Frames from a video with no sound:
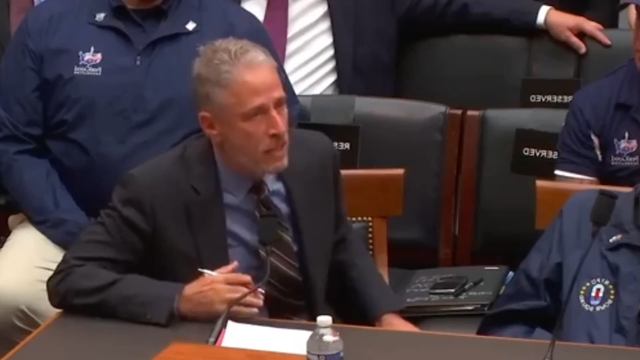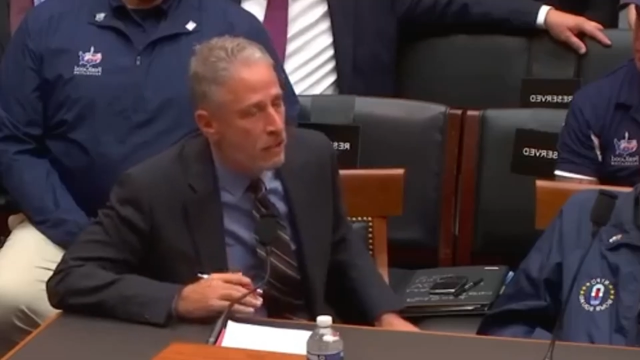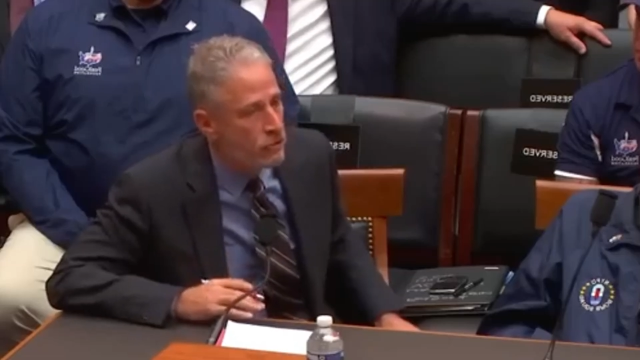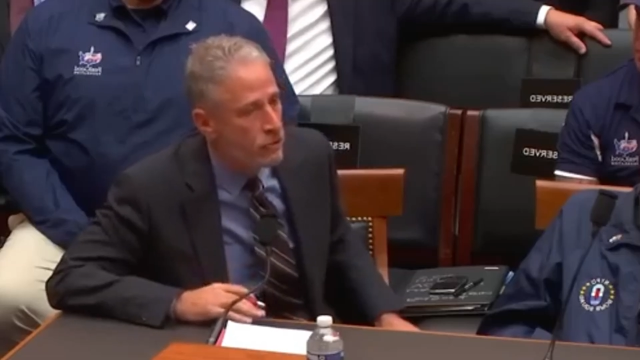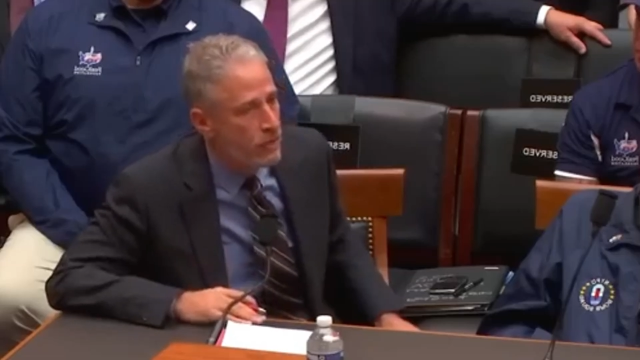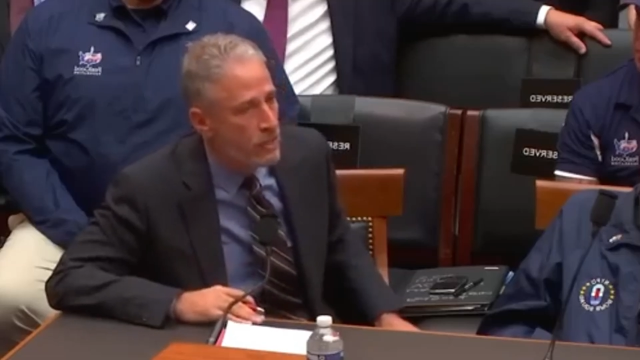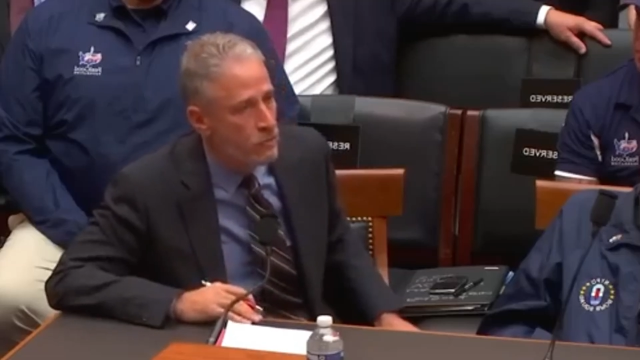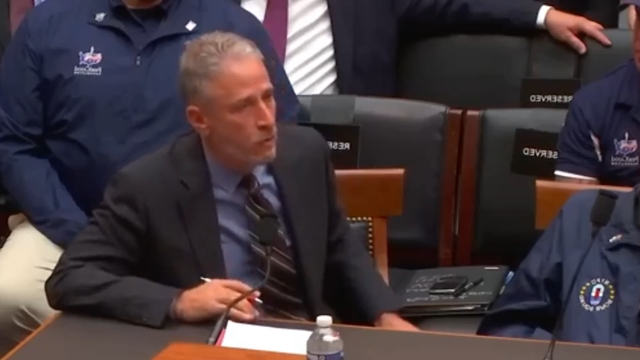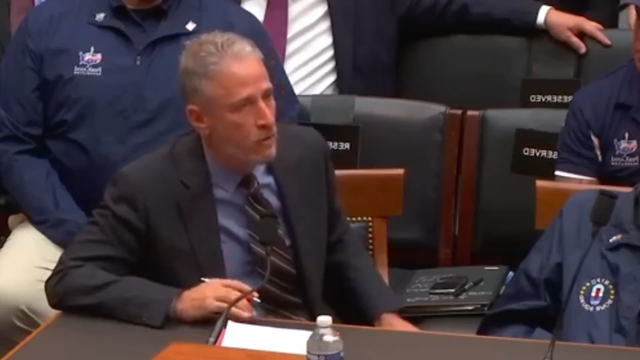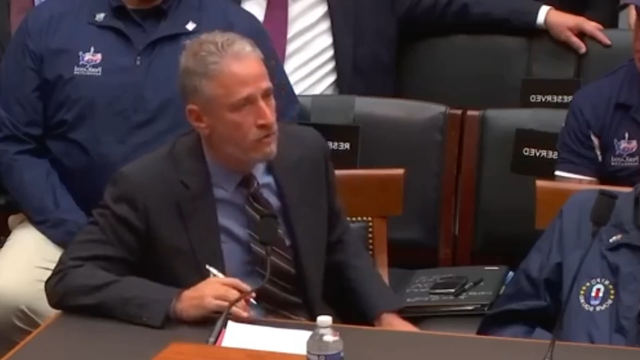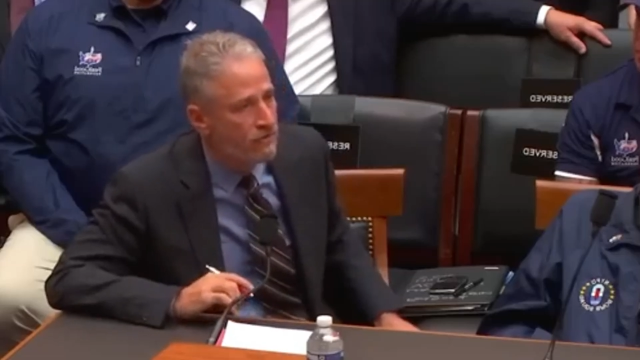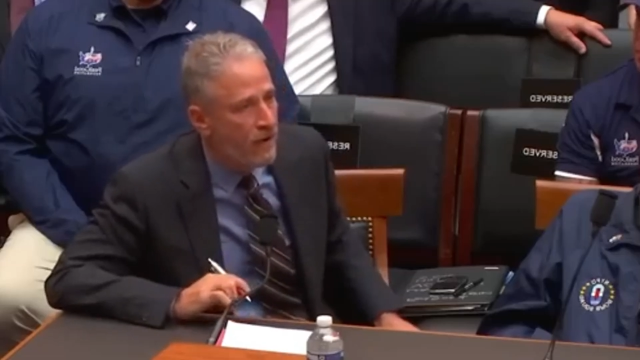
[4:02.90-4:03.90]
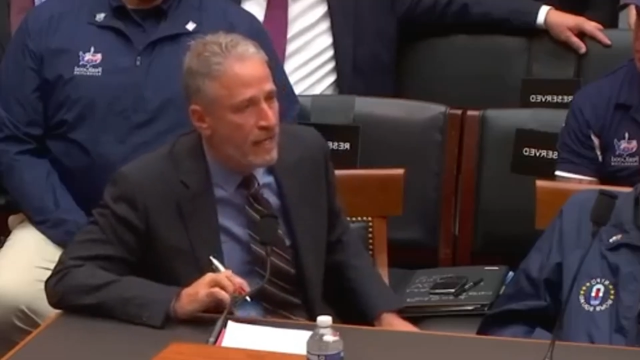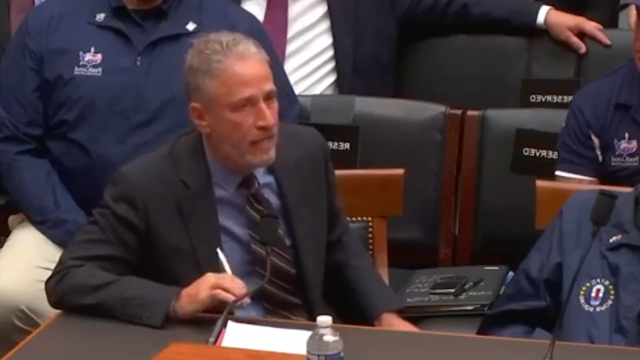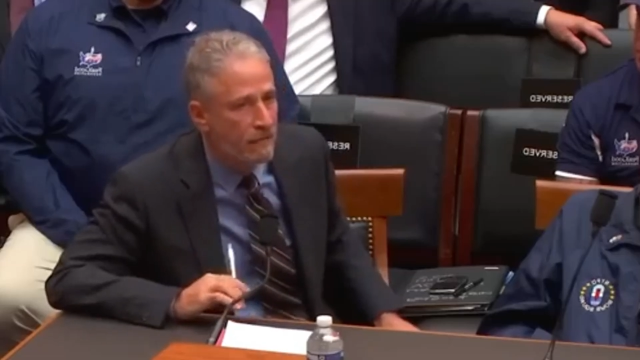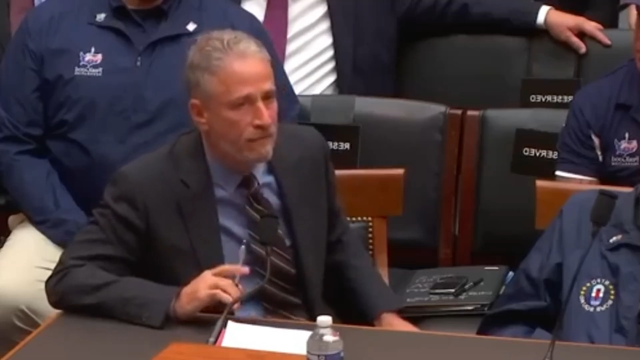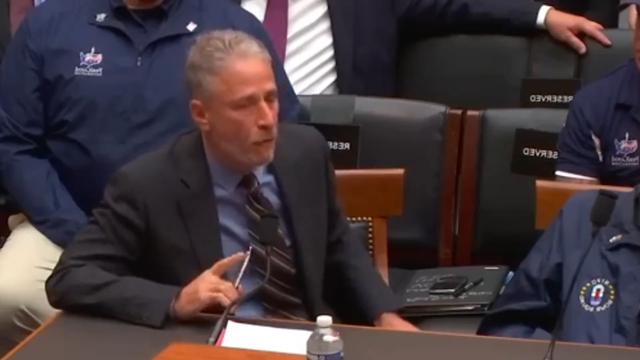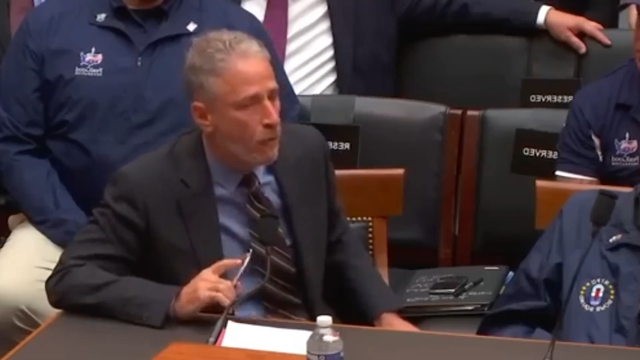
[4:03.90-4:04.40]
to observe
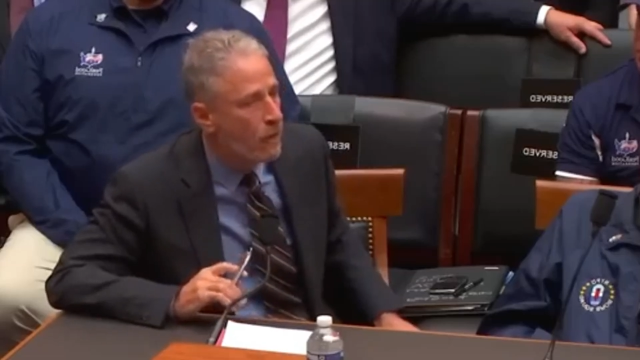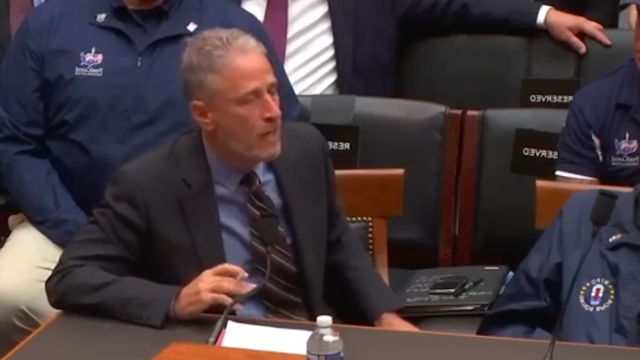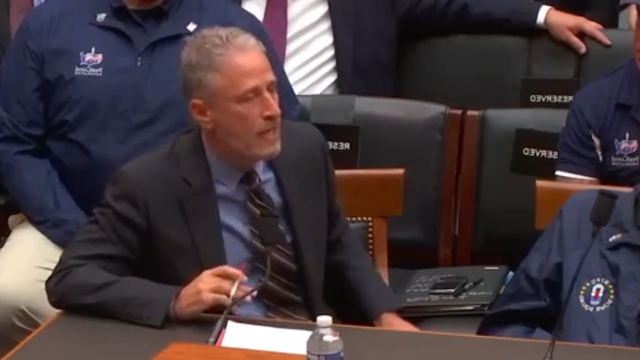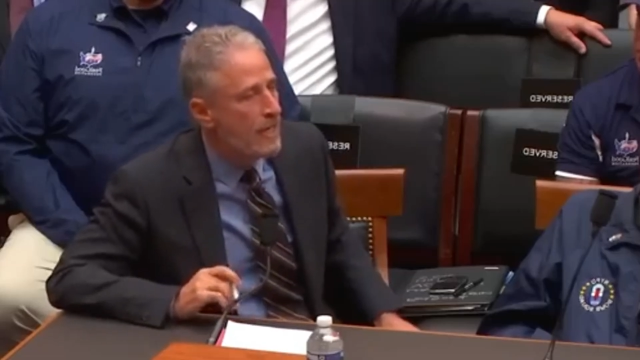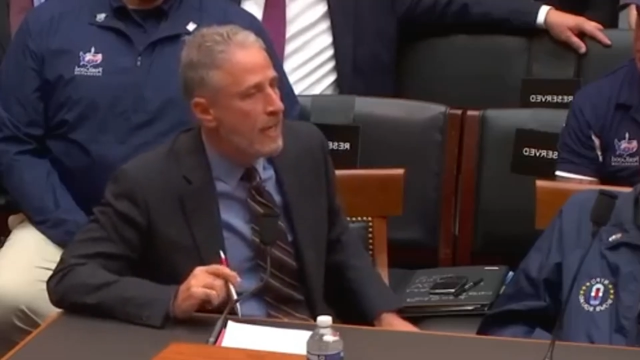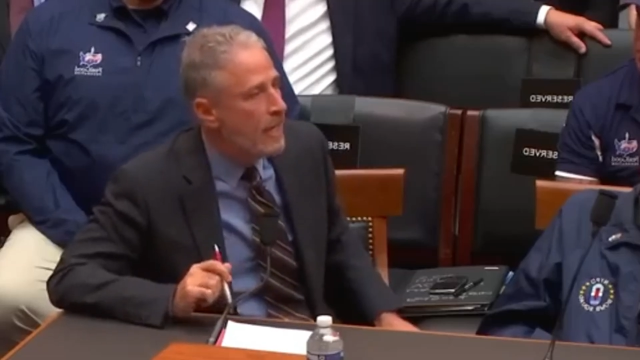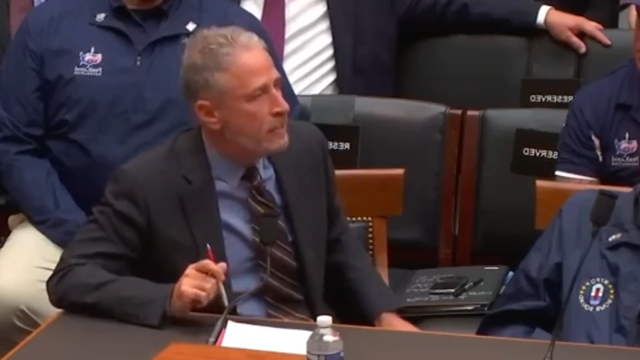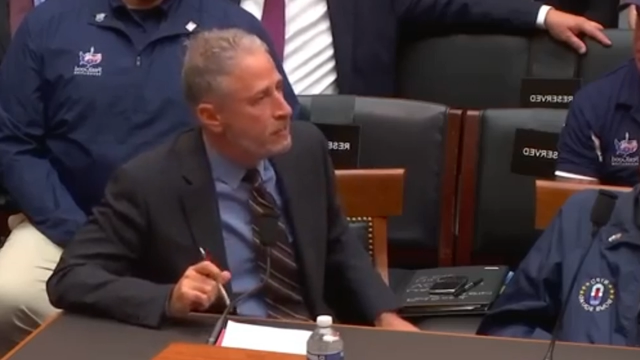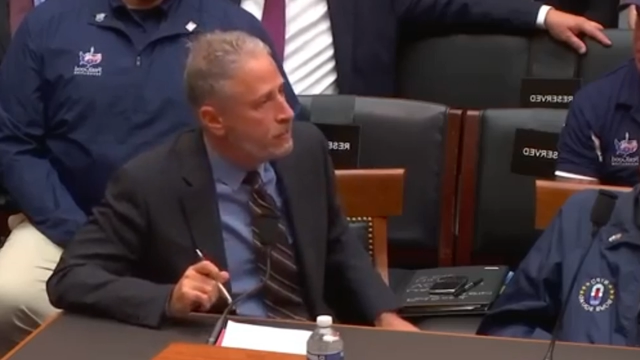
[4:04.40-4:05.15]
professional comedians